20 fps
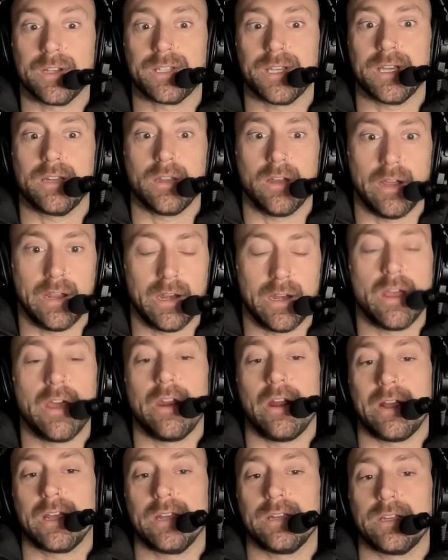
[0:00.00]
And, and, and
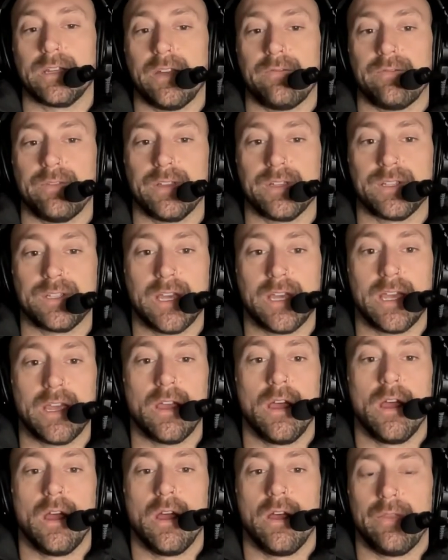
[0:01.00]
I can definitely see
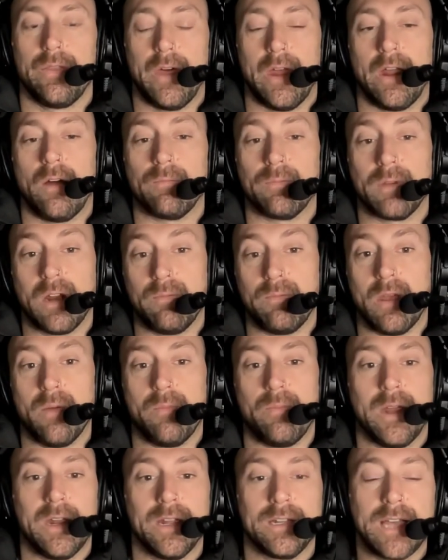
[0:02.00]
that I'm going to be a
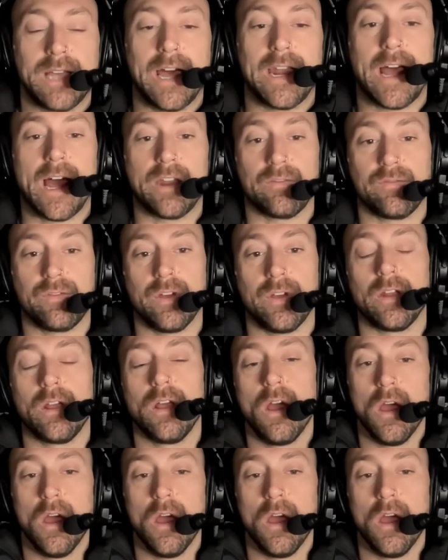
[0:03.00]
better dad out of it.